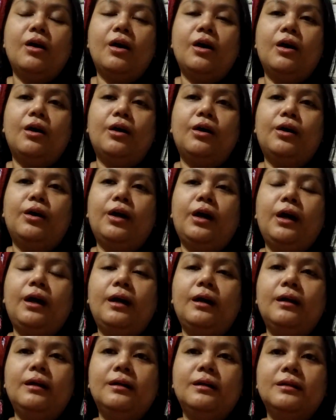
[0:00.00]

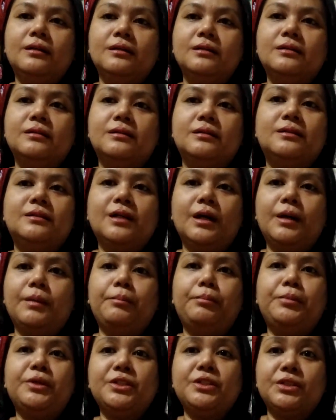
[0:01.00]
or
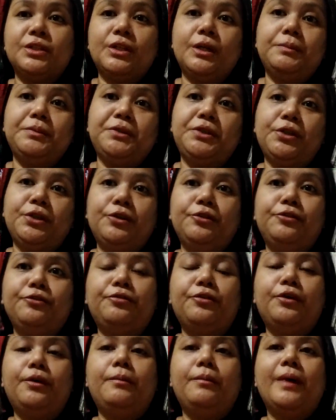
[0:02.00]
some prescription
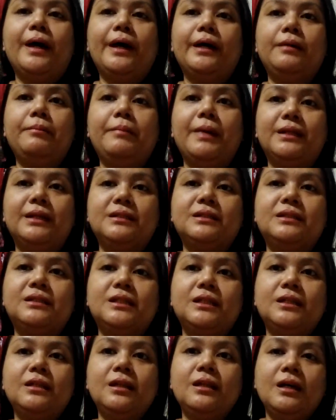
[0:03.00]
for my
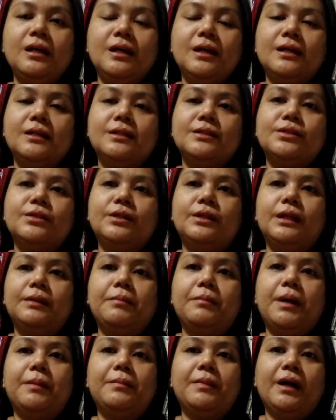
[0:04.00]
medicine so that
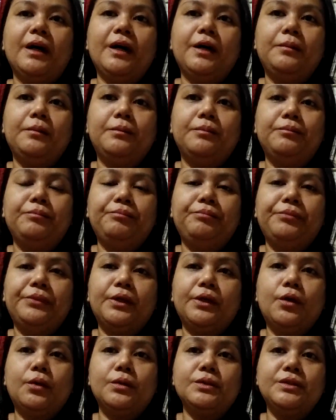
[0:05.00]
mama can
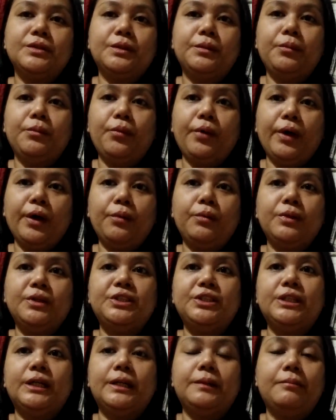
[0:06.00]
go somewhere where
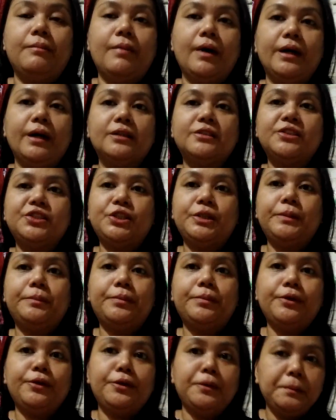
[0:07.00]
she can buy it
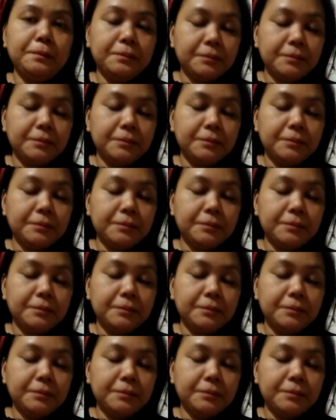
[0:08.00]
cheaper.